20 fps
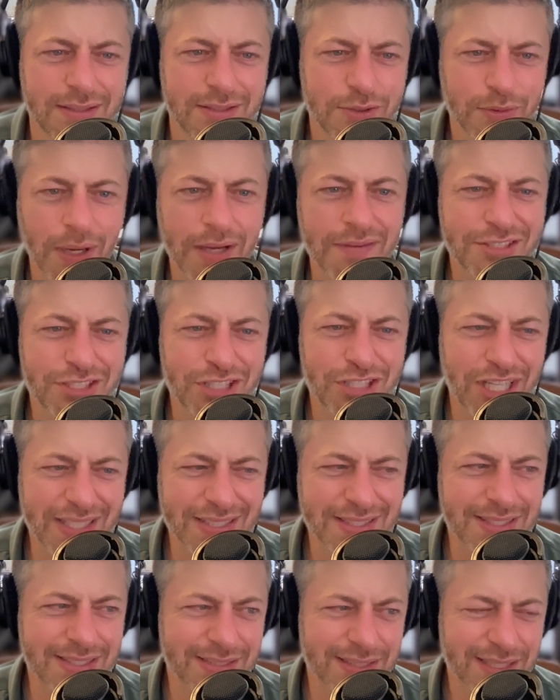Do I have a
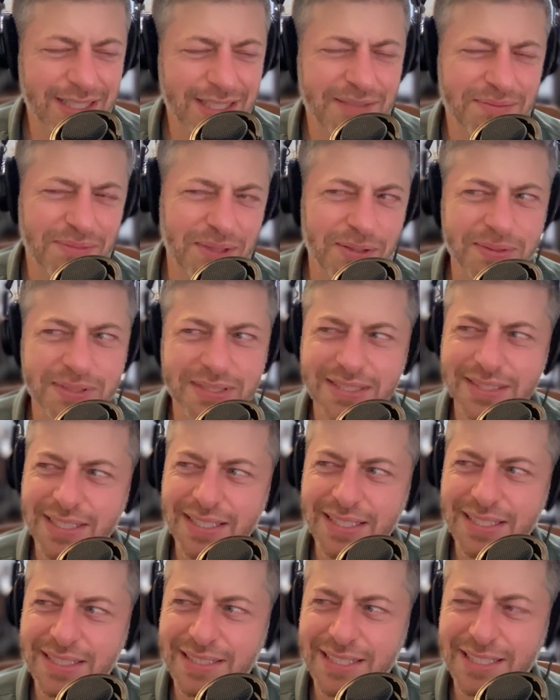chance? And I'm always
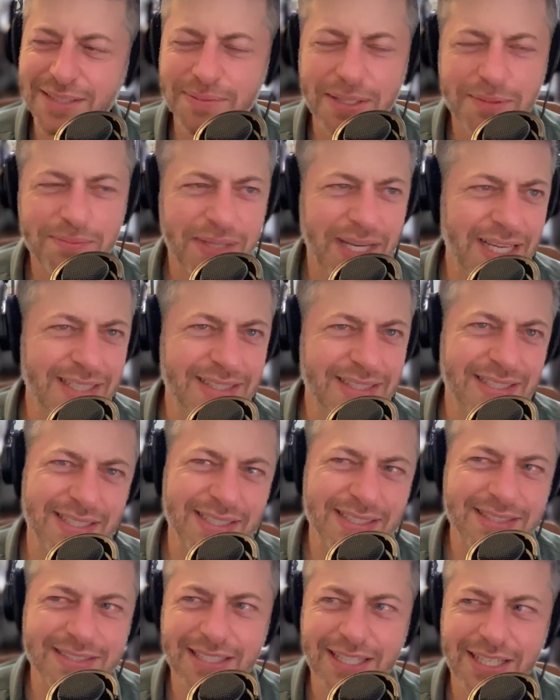like in my mind,
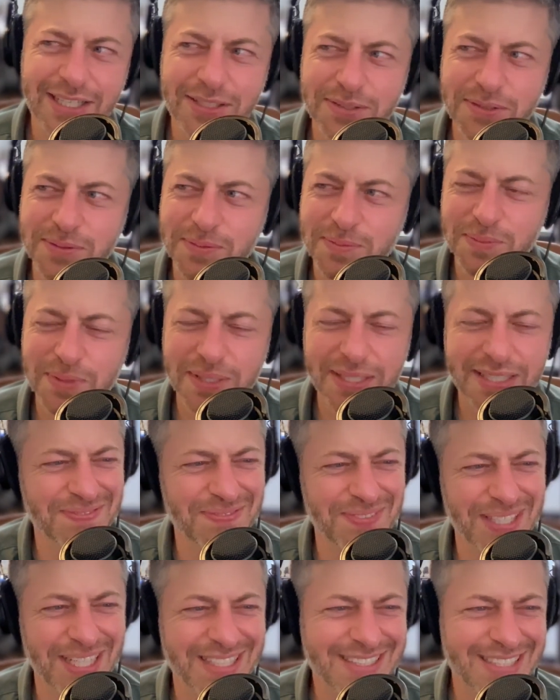like, no, but
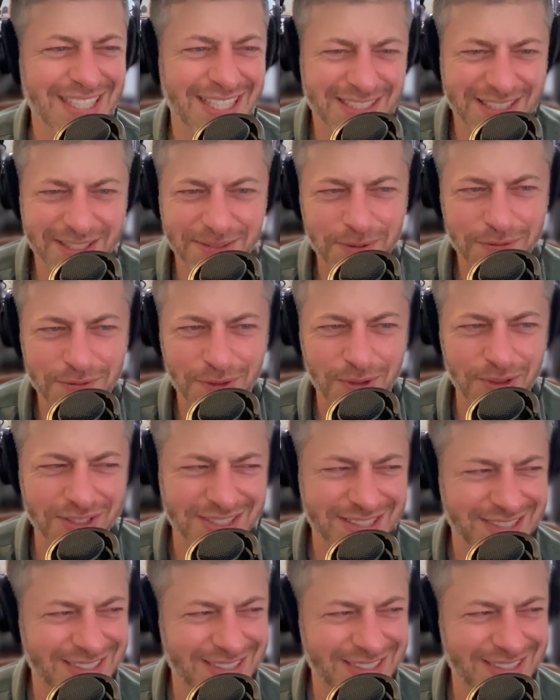then I text them, of course.